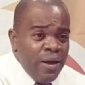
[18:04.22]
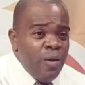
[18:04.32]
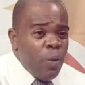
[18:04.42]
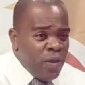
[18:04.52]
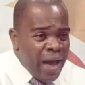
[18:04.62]

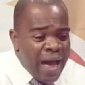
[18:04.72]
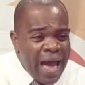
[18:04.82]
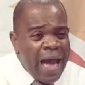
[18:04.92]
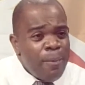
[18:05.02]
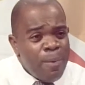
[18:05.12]
With the
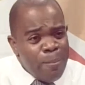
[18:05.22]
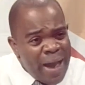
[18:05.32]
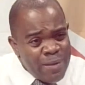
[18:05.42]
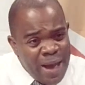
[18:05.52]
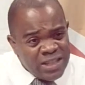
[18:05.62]
harbor
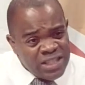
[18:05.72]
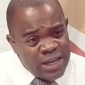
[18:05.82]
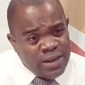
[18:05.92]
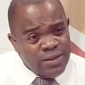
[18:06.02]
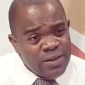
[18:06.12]
buyback
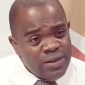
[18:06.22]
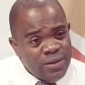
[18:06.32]
shares.